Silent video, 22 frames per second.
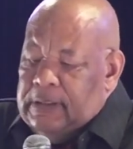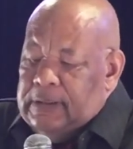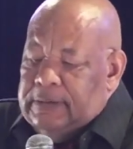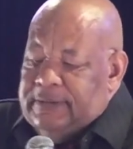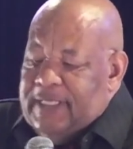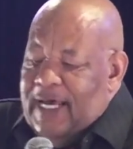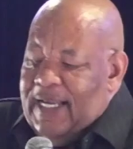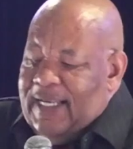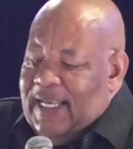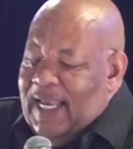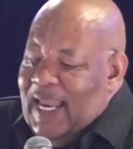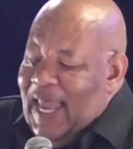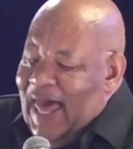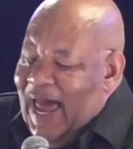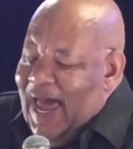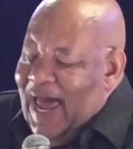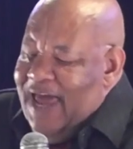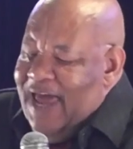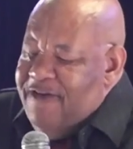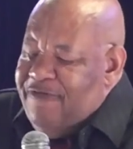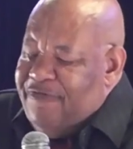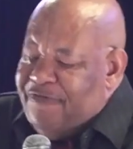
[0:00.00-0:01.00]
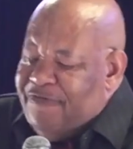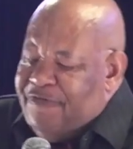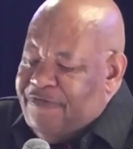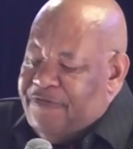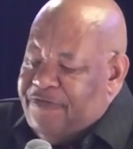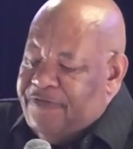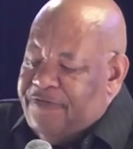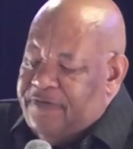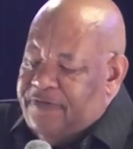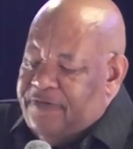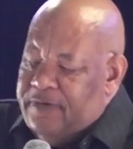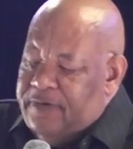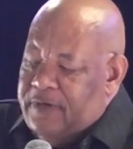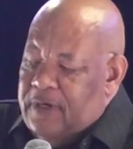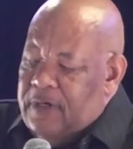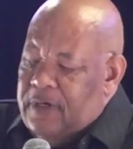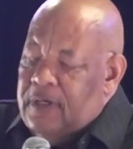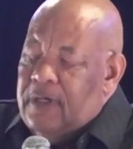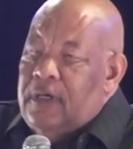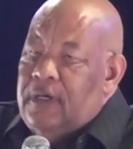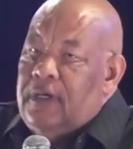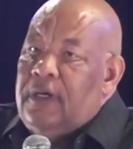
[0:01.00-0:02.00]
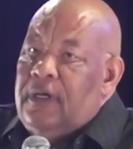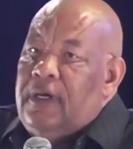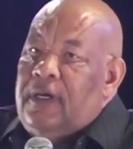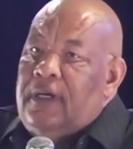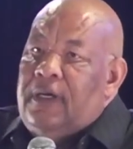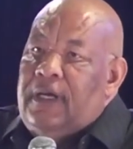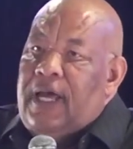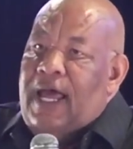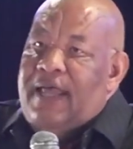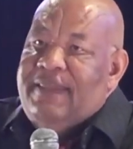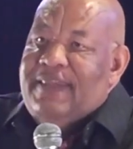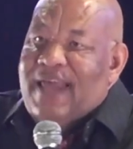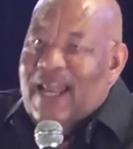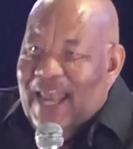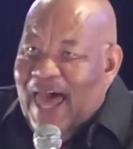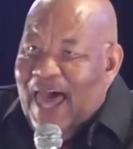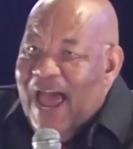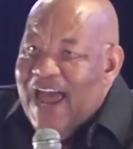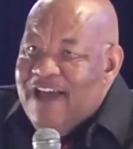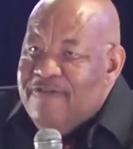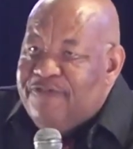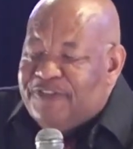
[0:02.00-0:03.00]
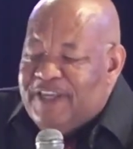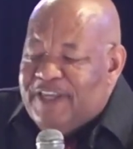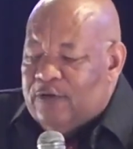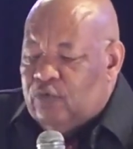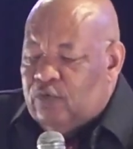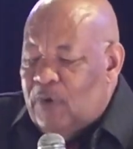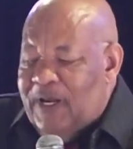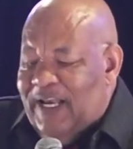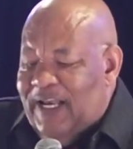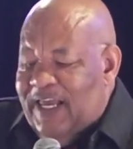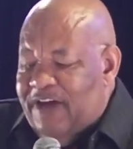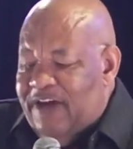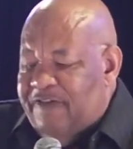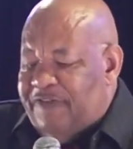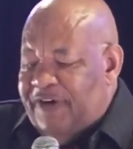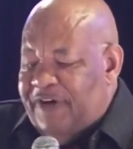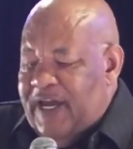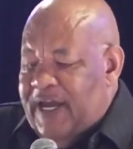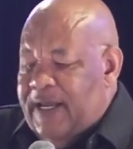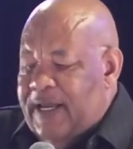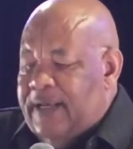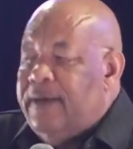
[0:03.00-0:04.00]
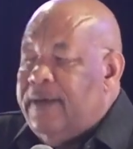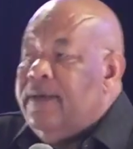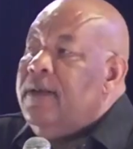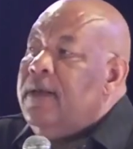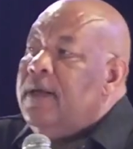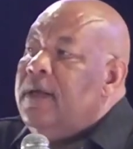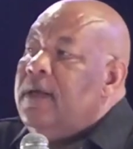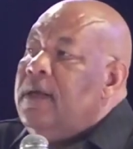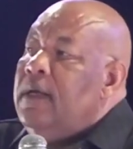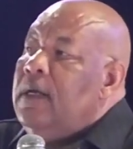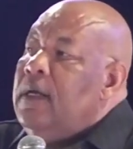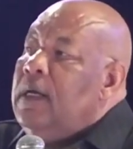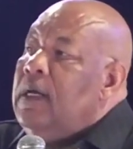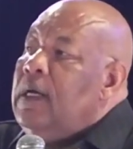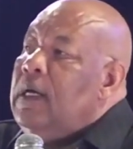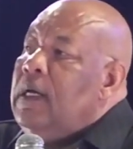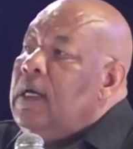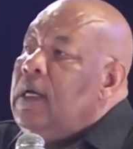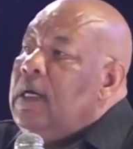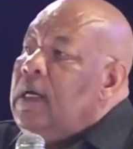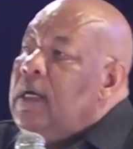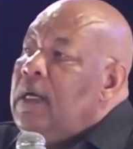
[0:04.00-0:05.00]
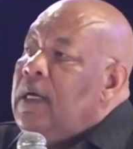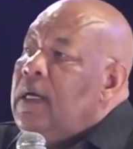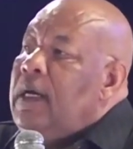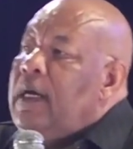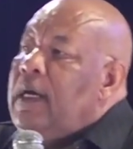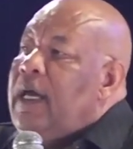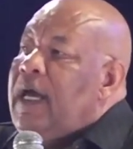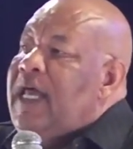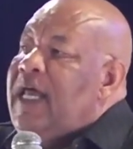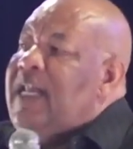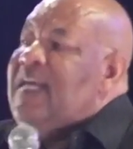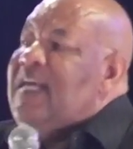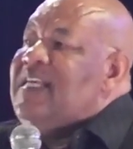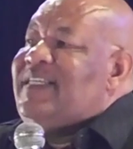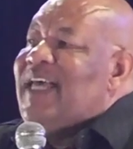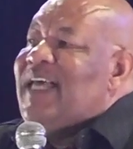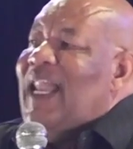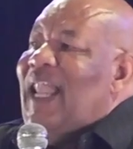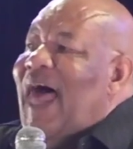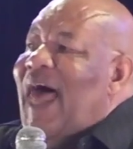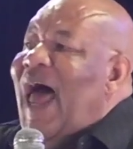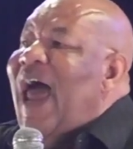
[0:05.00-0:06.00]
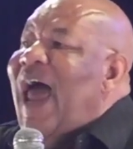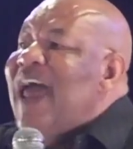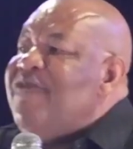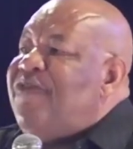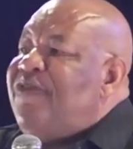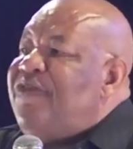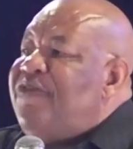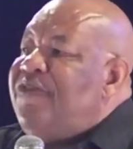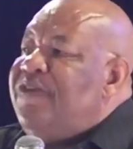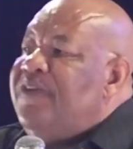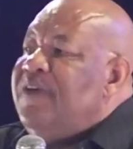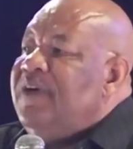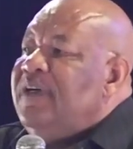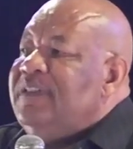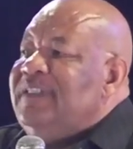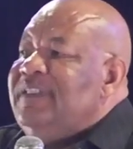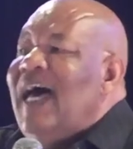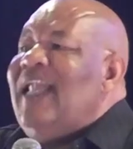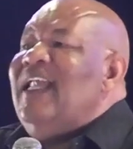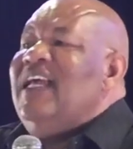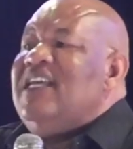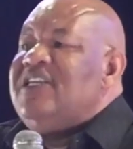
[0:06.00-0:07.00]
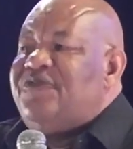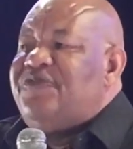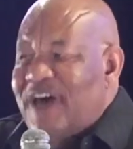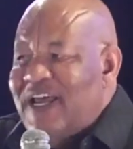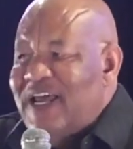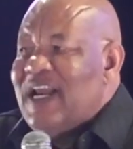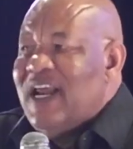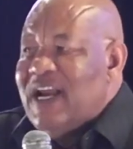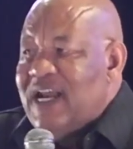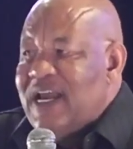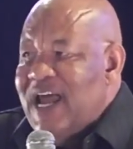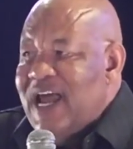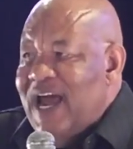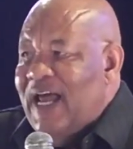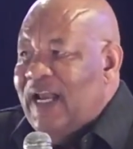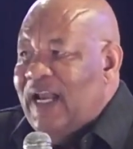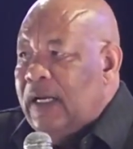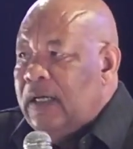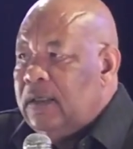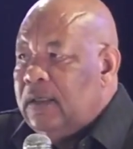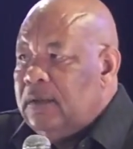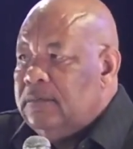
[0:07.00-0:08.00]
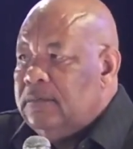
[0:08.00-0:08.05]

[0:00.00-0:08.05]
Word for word: that life and the life that we live in, it is a life that is very real.